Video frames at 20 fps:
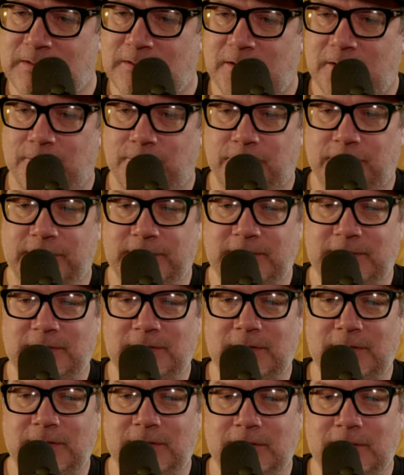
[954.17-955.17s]

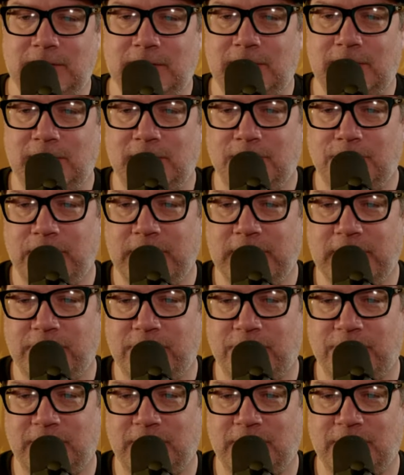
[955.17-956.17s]
Pretty
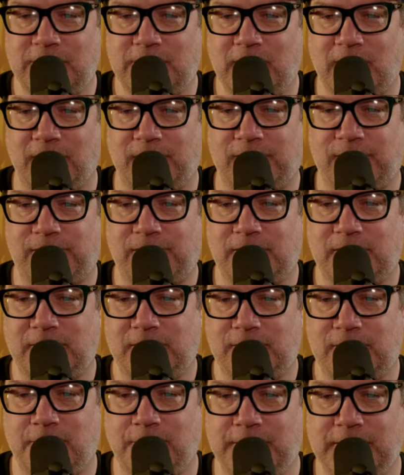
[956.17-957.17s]
interesting stuff
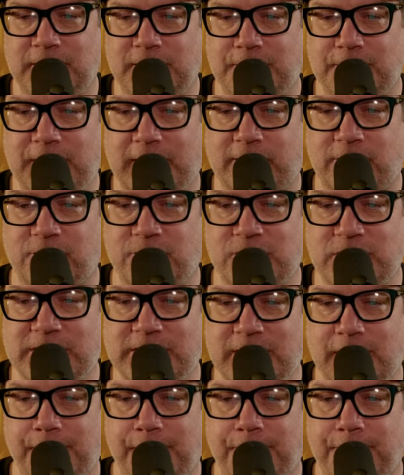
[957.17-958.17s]
from the Packers
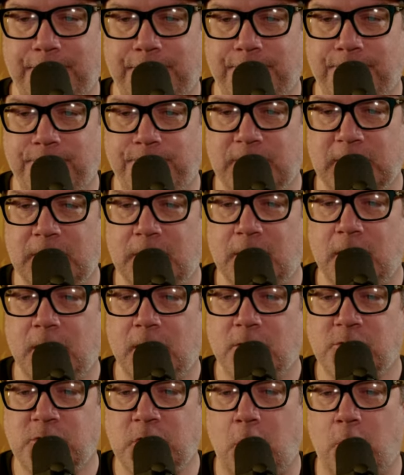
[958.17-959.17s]
GM.
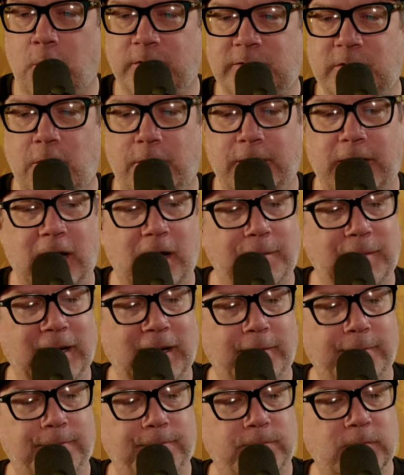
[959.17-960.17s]
Joe, what's going on,
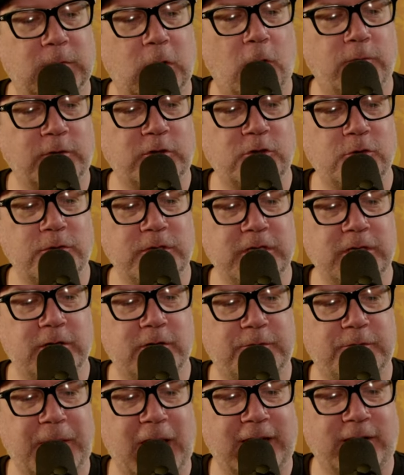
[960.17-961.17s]
man? Over 2
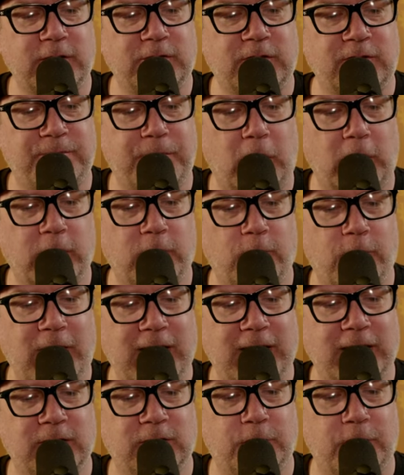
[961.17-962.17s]
years, Packers have parted
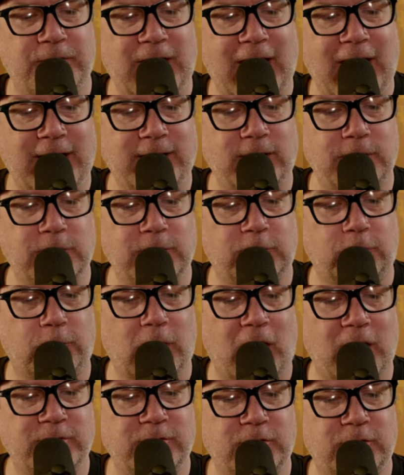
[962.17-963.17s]
ways with Adams,
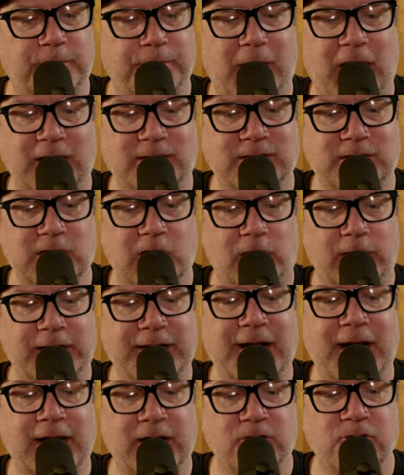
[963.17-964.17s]
Rodgers,
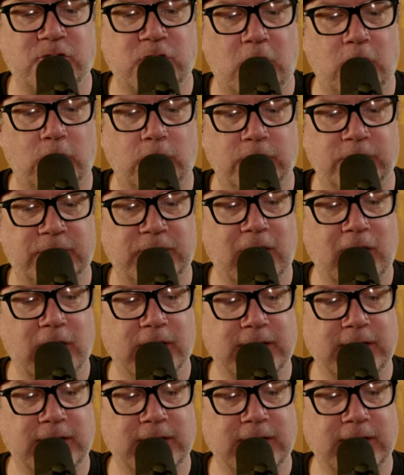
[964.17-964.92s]
Bakhtiari, and Jones.